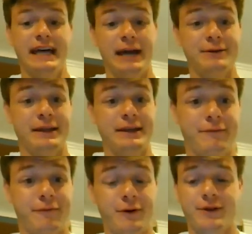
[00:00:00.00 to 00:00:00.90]
in the
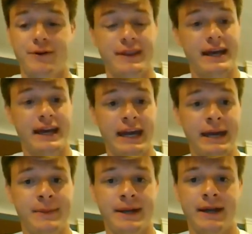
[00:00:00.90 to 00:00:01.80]
fourth quarter of that
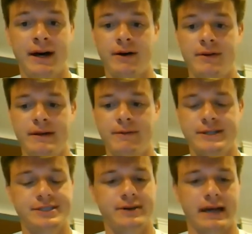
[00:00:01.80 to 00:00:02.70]
game, and we were
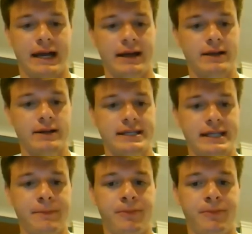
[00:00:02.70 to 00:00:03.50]
still kind of close at that